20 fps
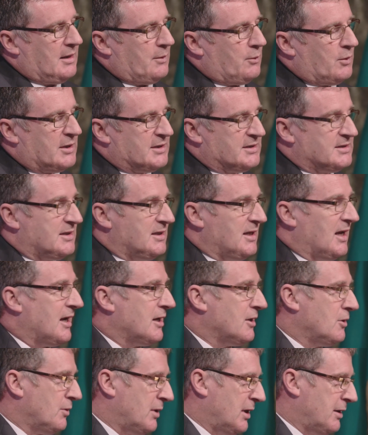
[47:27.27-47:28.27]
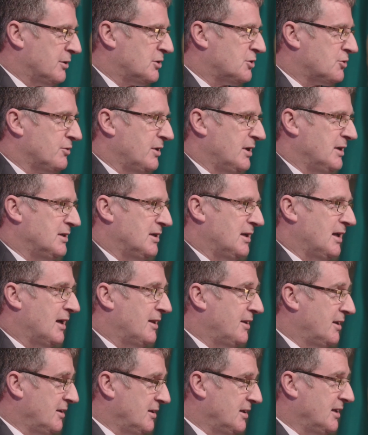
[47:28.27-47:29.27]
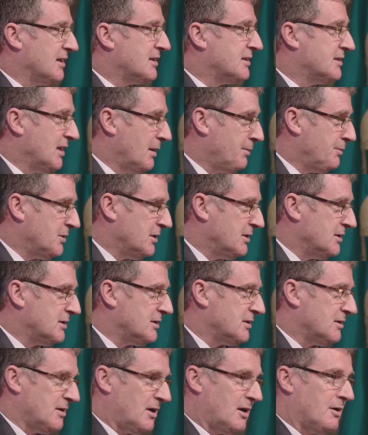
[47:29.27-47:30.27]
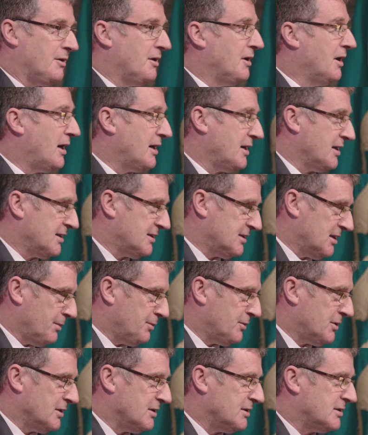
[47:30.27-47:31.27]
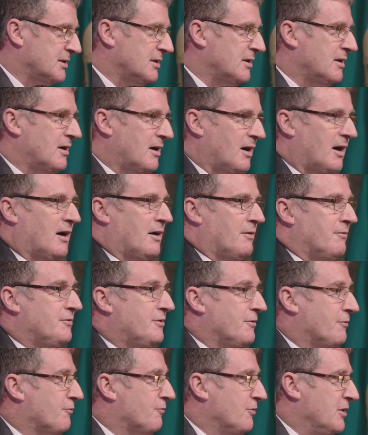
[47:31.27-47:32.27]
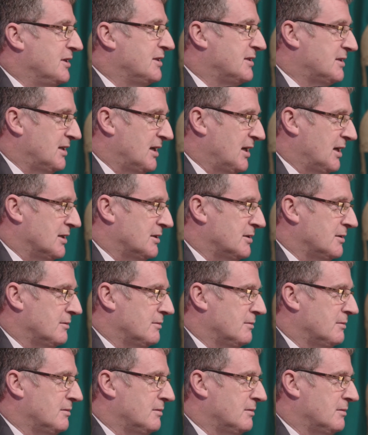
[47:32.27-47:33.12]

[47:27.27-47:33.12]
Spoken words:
was the Anglo-Irish Treaty and then the acceptance or non-acceptance of the Free State.